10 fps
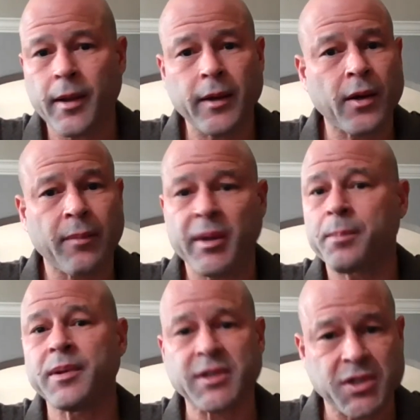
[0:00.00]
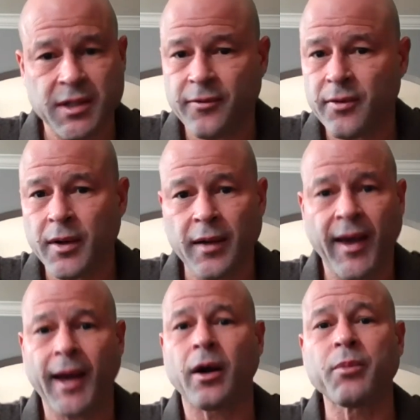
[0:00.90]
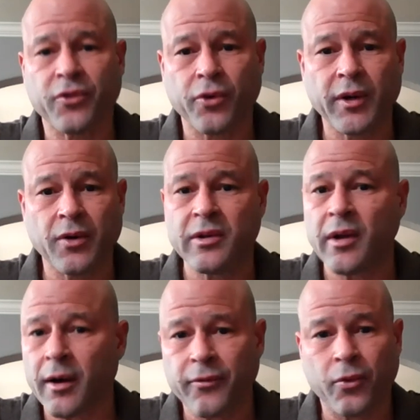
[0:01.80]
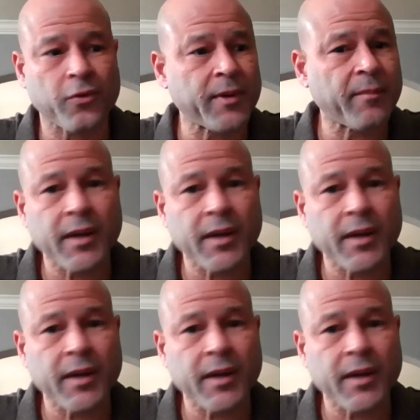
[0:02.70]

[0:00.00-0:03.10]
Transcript: you know, I've been a police chief, and I've had almost 30 years of law enforcement.